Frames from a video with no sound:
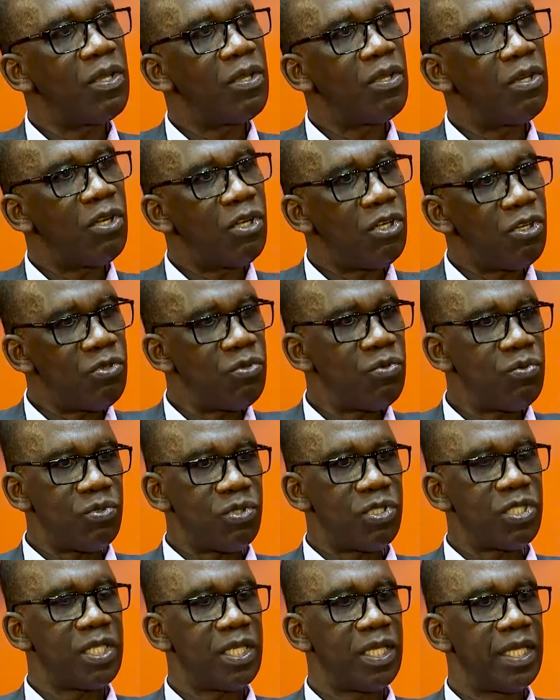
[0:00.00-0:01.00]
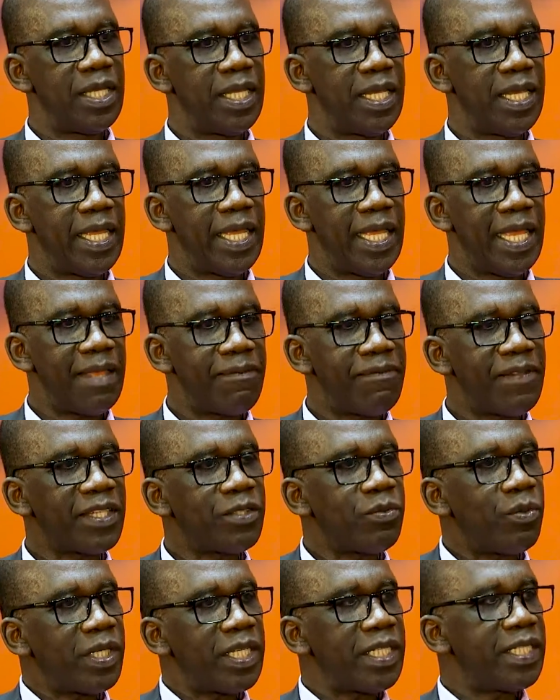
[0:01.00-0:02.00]
lose if
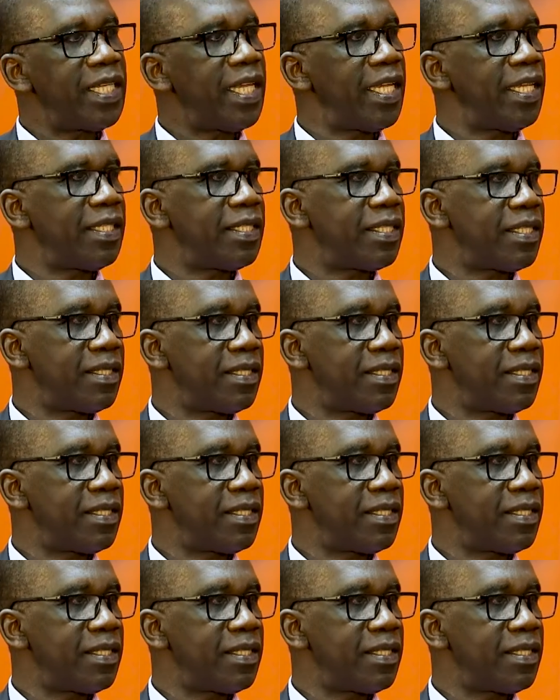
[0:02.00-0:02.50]
that's what it takes.